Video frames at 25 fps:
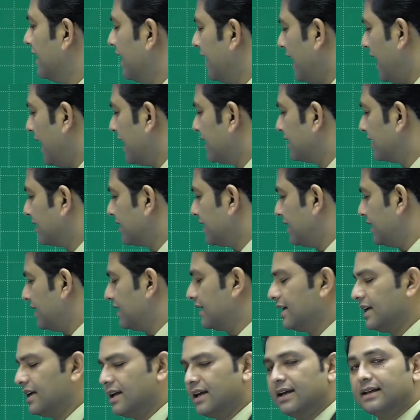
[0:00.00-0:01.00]
and
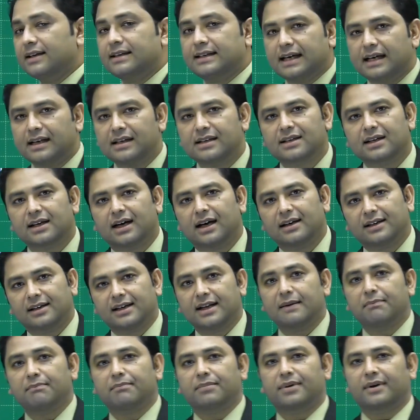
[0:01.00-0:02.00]
the delta
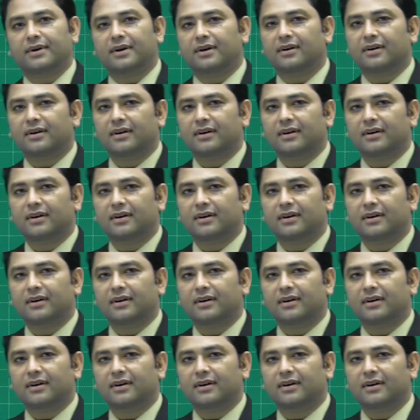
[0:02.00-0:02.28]
dip